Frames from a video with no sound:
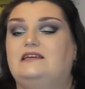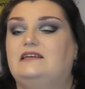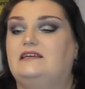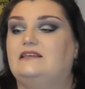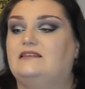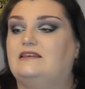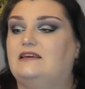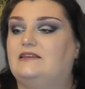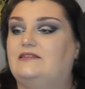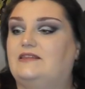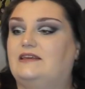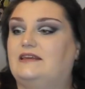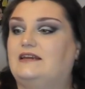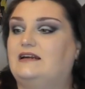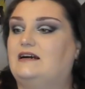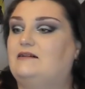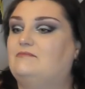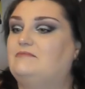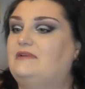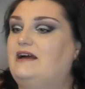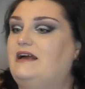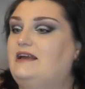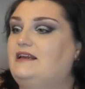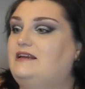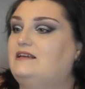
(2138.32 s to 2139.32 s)
and they come
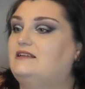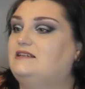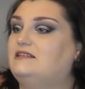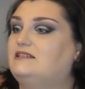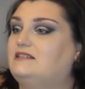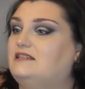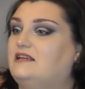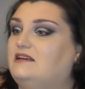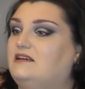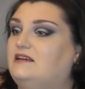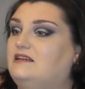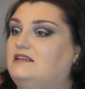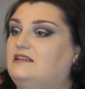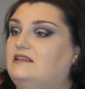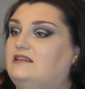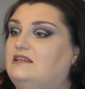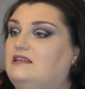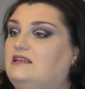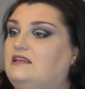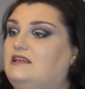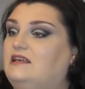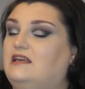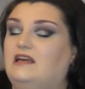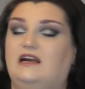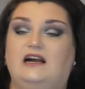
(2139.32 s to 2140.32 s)
back and say,
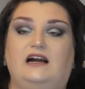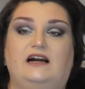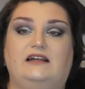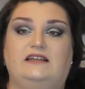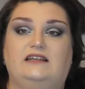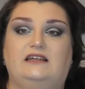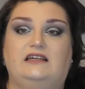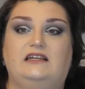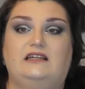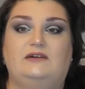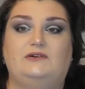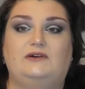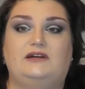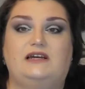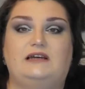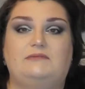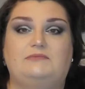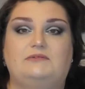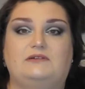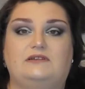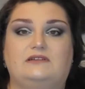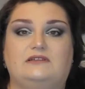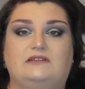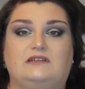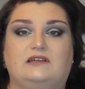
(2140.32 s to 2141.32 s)
I oh, don't know what
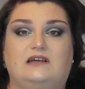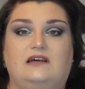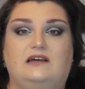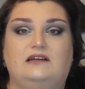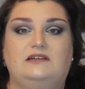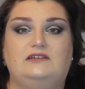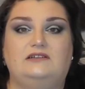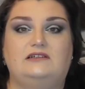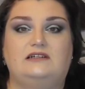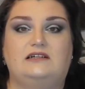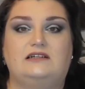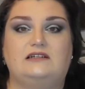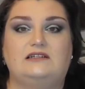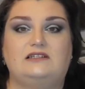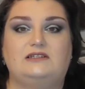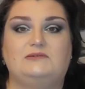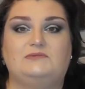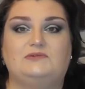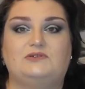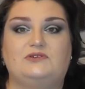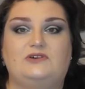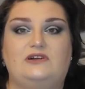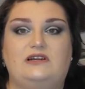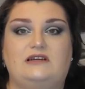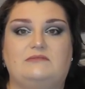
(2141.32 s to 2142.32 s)
happened, I got
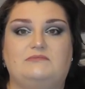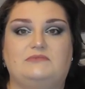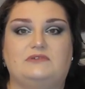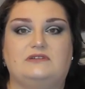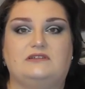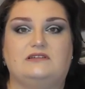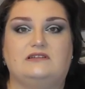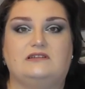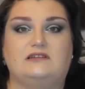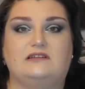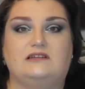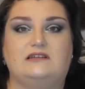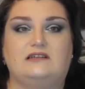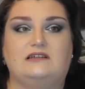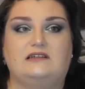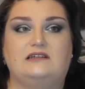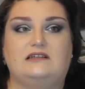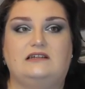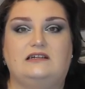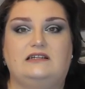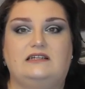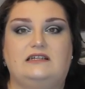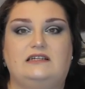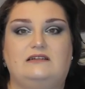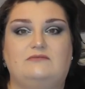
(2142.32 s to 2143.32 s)
unsubscribed, and
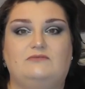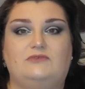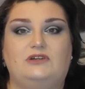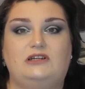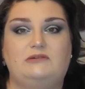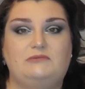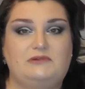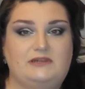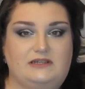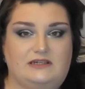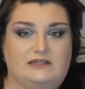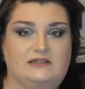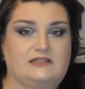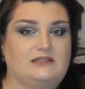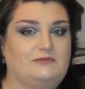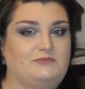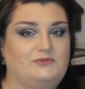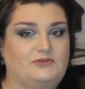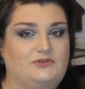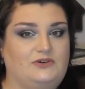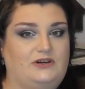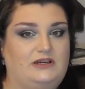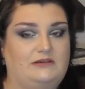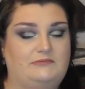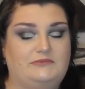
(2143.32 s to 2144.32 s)
I didn't want to be
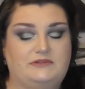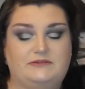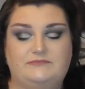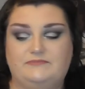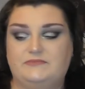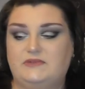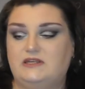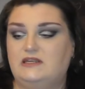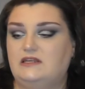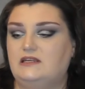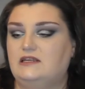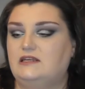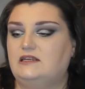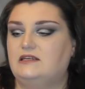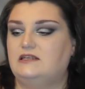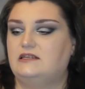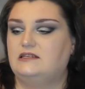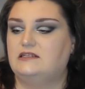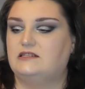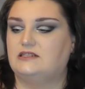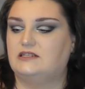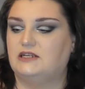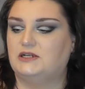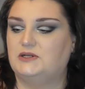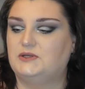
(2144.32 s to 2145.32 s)
unsubscribed.
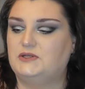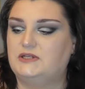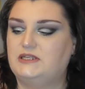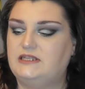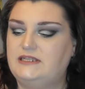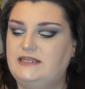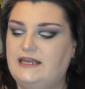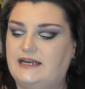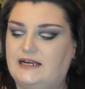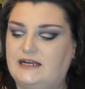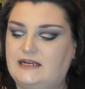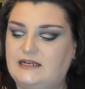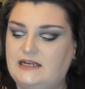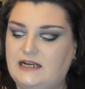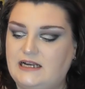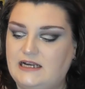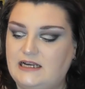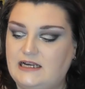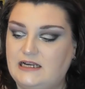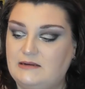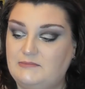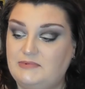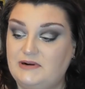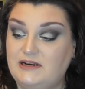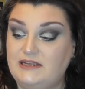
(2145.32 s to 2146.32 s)
So, yeah,
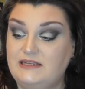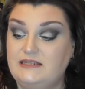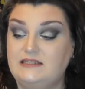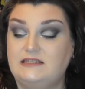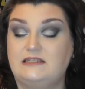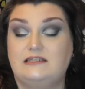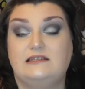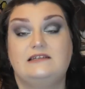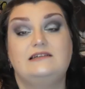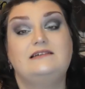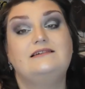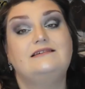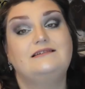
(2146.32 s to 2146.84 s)
uh, please